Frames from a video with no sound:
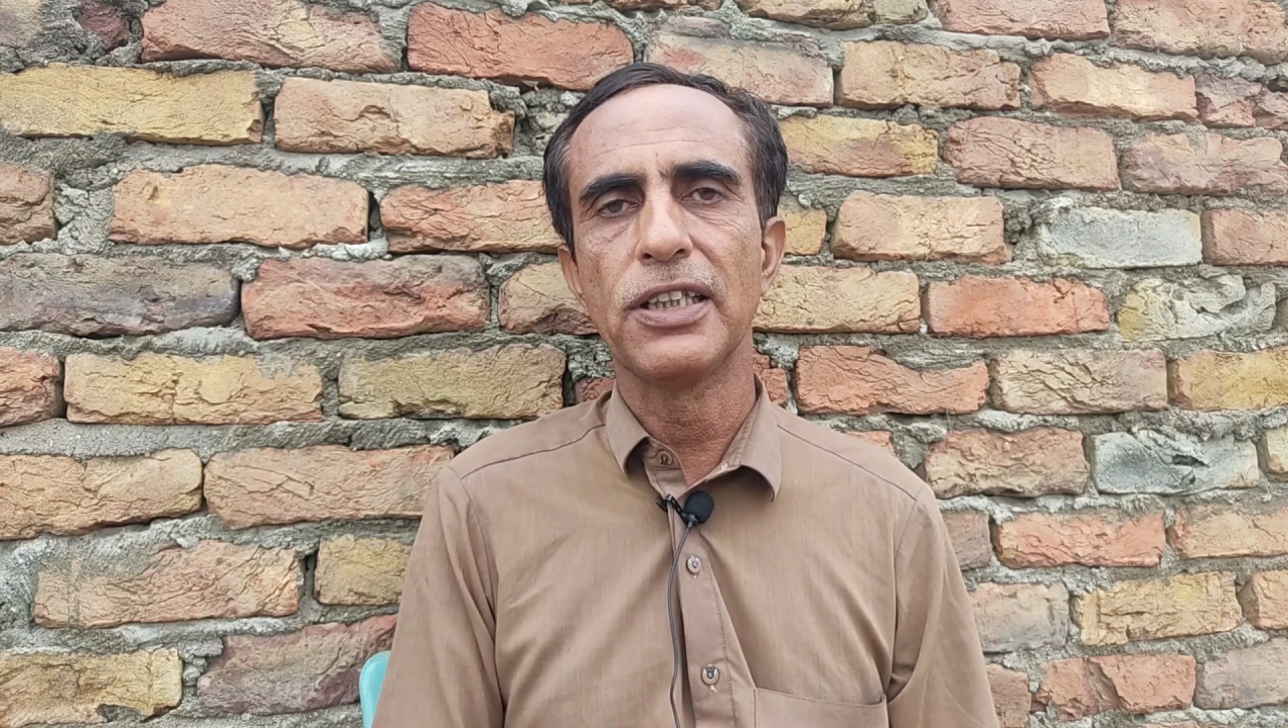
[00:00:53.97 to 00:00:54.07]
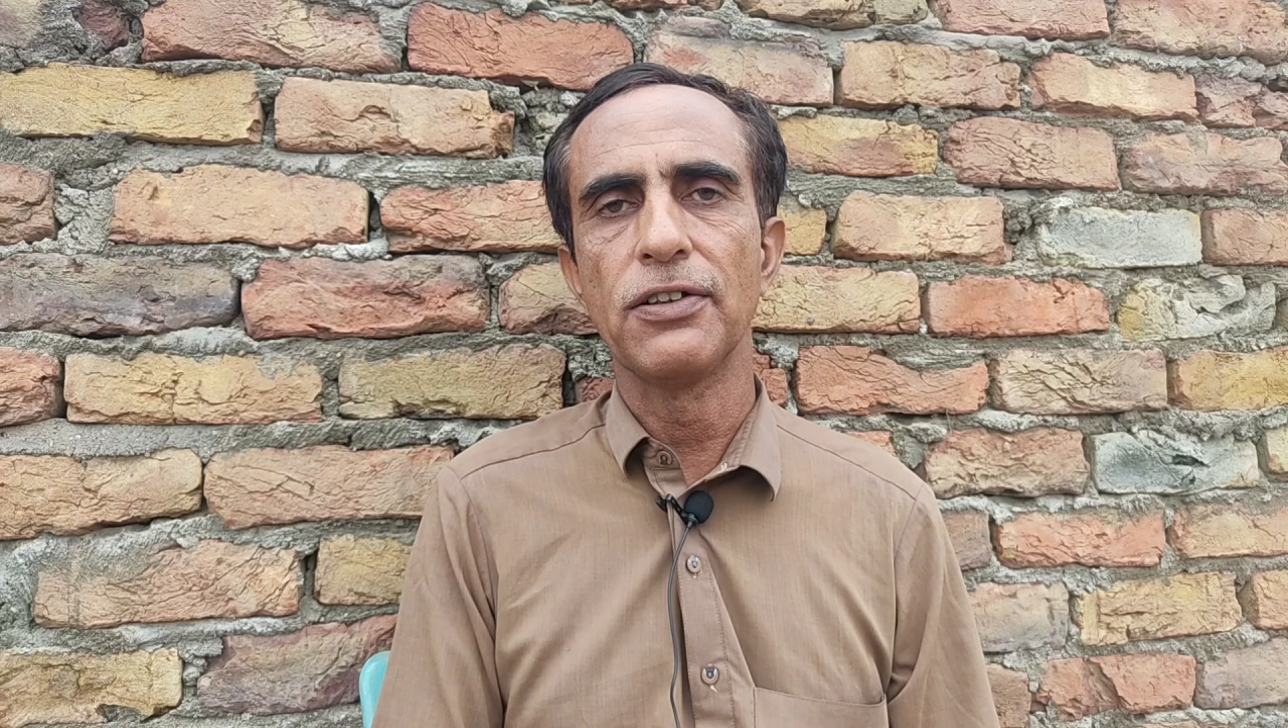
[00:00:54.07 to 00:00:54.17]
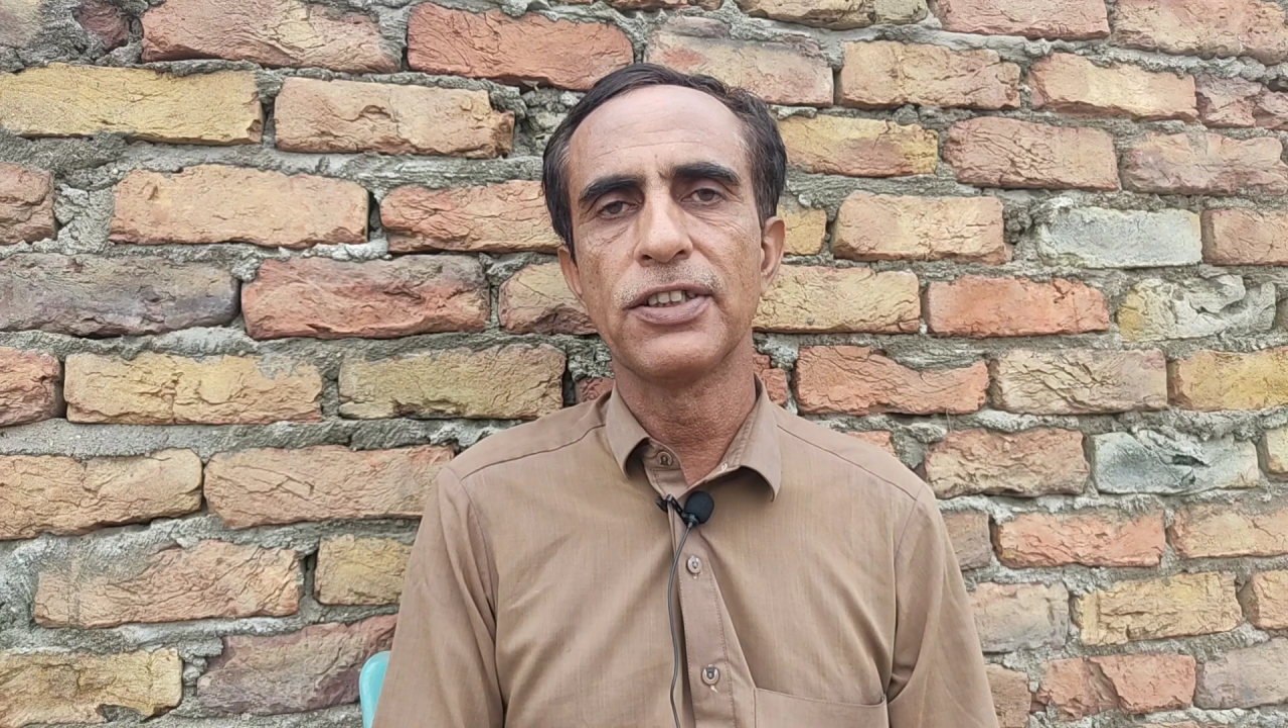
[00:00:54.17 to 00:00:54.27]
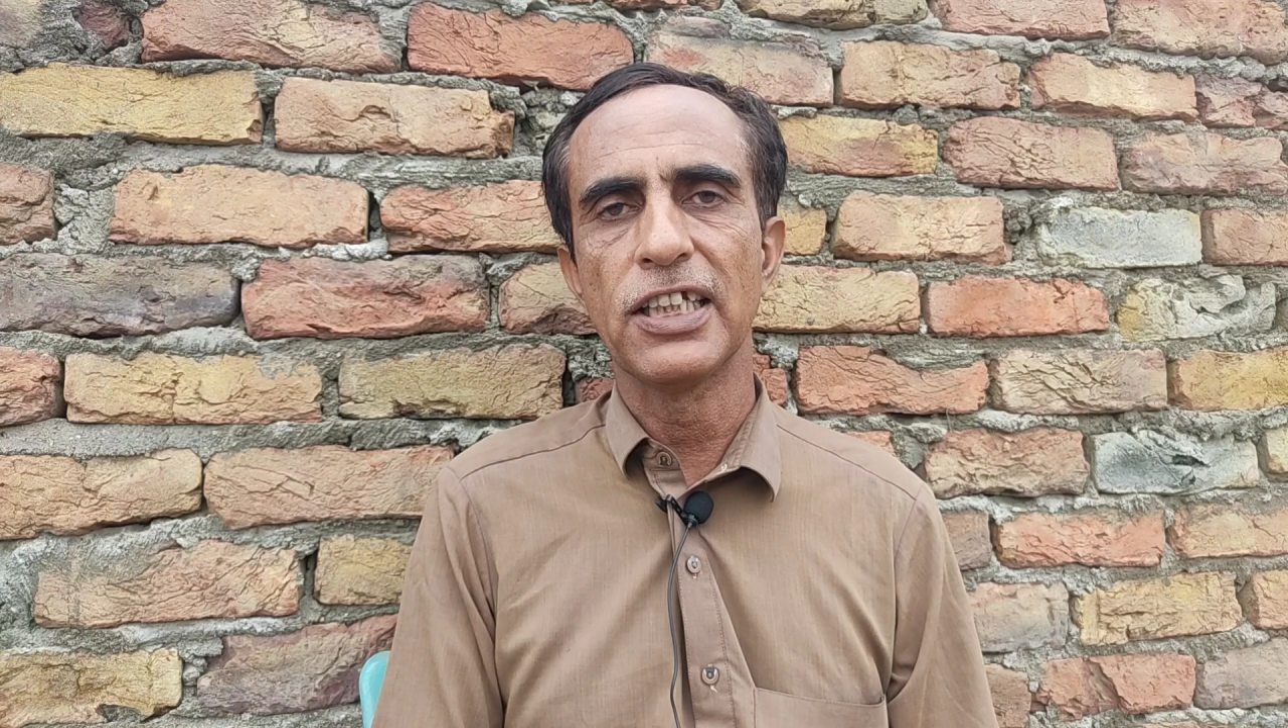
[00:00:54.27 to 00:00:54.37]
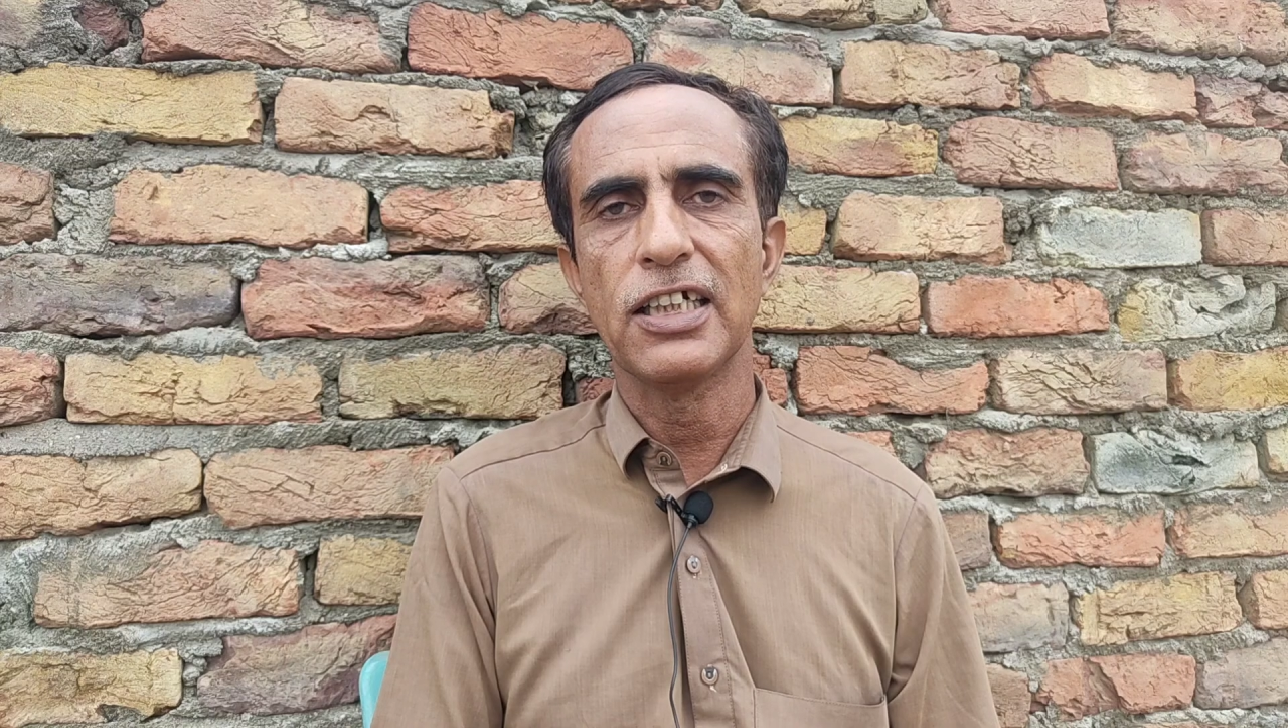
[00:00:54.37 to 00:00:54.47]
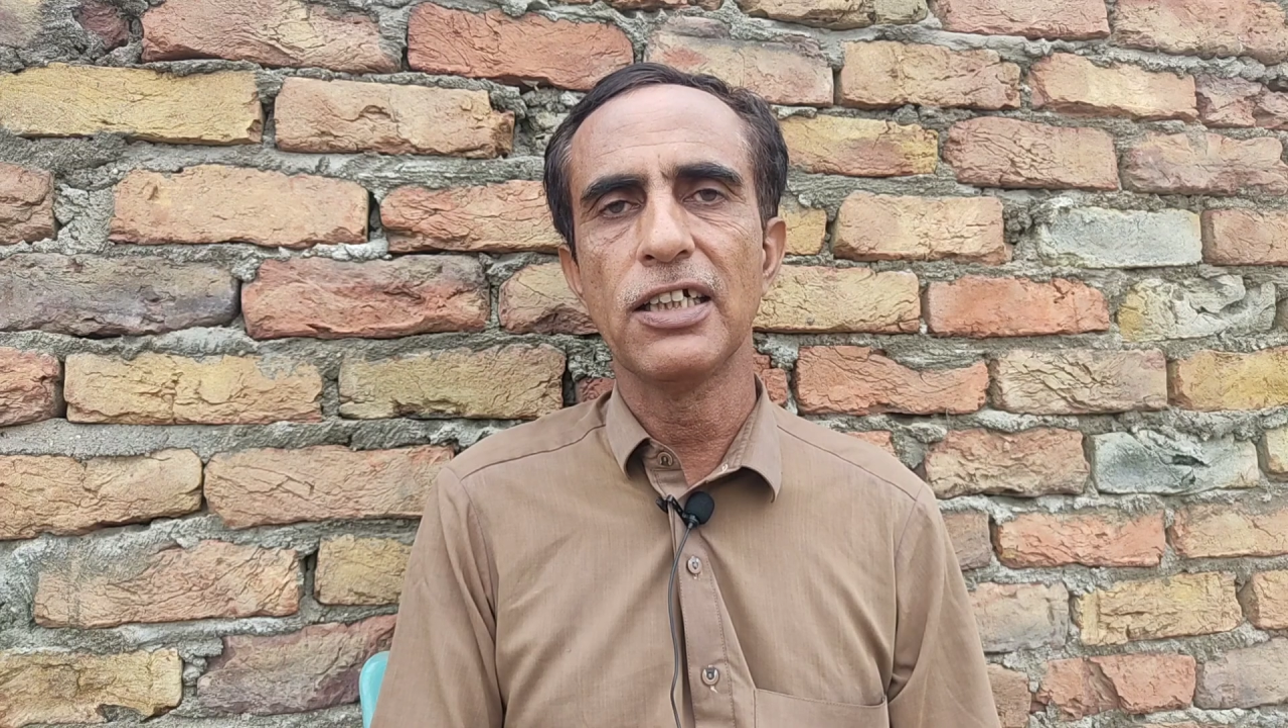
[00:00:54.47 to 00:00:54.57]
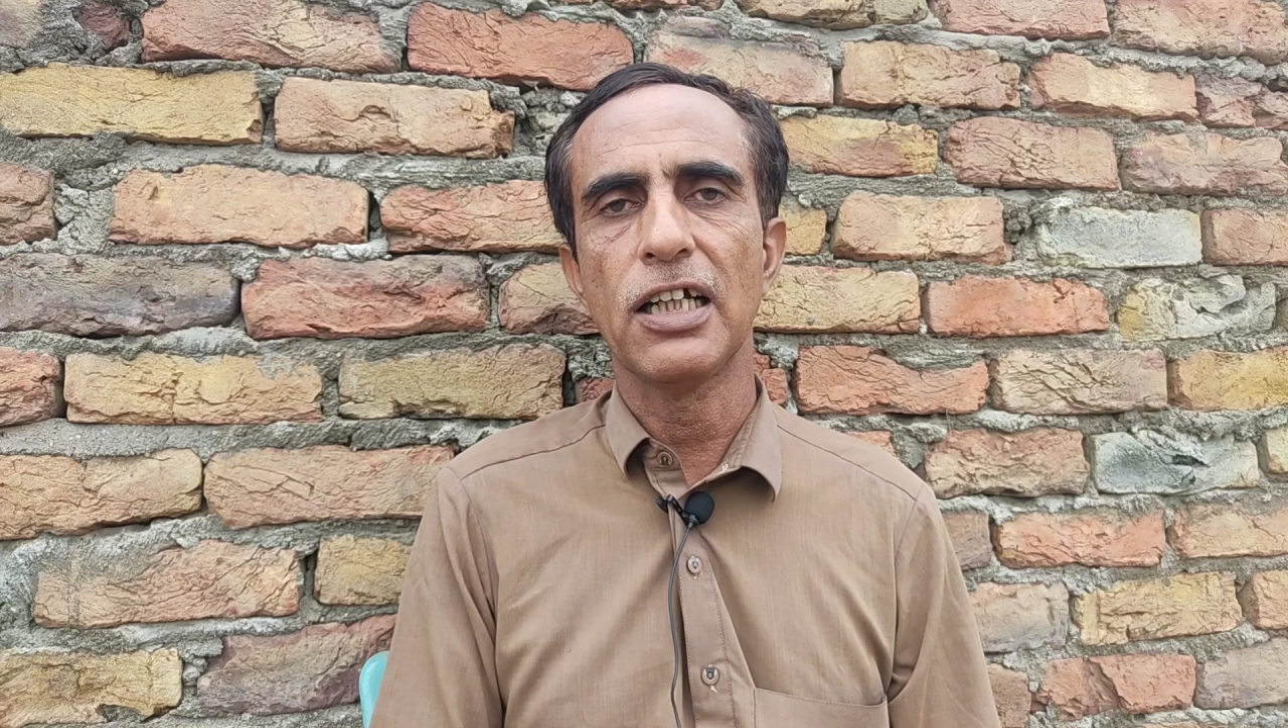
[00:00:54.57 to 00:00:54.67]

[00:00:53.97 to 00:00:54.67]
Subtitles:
a second